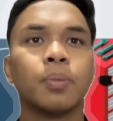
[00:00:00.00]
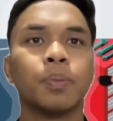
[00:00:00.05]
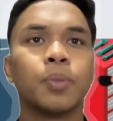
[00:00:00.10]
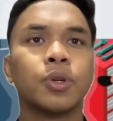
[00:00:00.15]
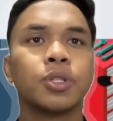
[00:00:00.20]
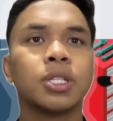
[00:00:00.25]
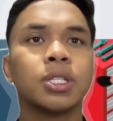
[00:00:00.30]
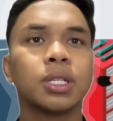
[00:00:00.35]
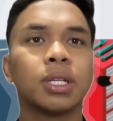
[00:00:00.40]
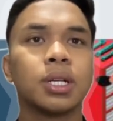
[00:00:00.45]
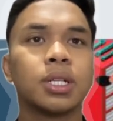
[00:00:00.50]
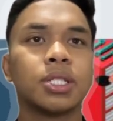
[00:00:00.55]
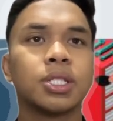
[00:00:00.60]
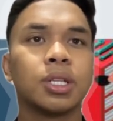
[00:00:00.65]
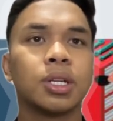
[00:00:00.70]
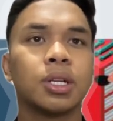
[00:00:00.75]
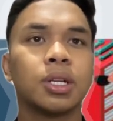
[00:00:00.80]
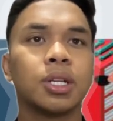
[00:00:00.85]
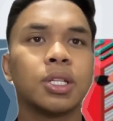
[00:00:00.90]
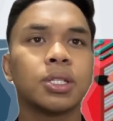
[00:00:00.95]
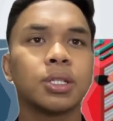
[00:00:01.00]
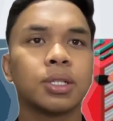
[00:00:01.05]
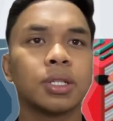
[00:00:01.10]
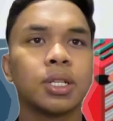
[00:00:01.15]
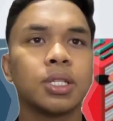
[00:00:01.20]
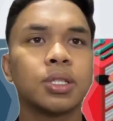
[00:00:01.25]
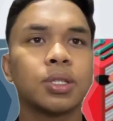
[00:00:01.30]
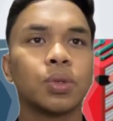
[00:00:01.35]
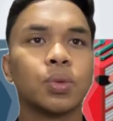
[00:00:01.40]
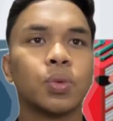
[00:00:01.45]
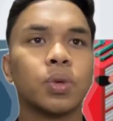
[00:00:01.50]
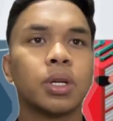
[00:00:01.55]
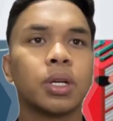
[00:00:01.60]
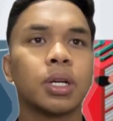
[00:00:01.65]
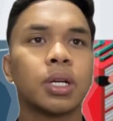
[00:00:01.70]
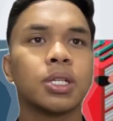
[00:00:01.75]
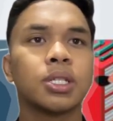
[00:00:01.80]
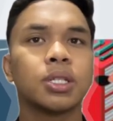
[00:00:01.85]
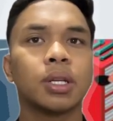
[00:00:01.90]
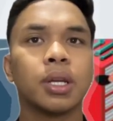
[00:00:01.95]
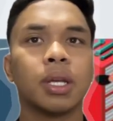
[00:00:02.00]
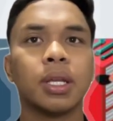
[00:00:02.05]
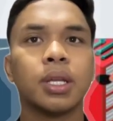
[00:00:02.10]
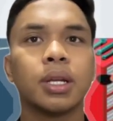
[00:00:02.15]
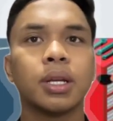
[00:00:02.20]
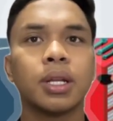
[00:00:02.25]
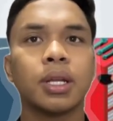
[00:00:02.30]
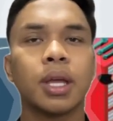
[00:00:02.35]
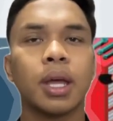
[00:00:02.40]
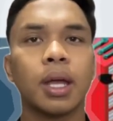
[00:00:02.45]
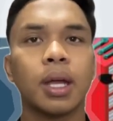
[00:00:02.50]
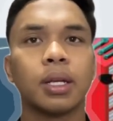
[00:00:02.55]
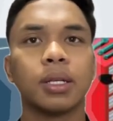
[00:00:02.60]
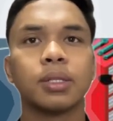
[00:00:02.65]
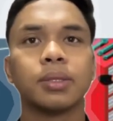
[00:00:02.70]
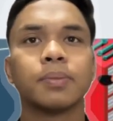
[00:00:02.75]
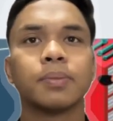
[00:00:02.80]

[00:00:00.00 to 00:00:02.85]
poses a serious risk to workers' hearing health.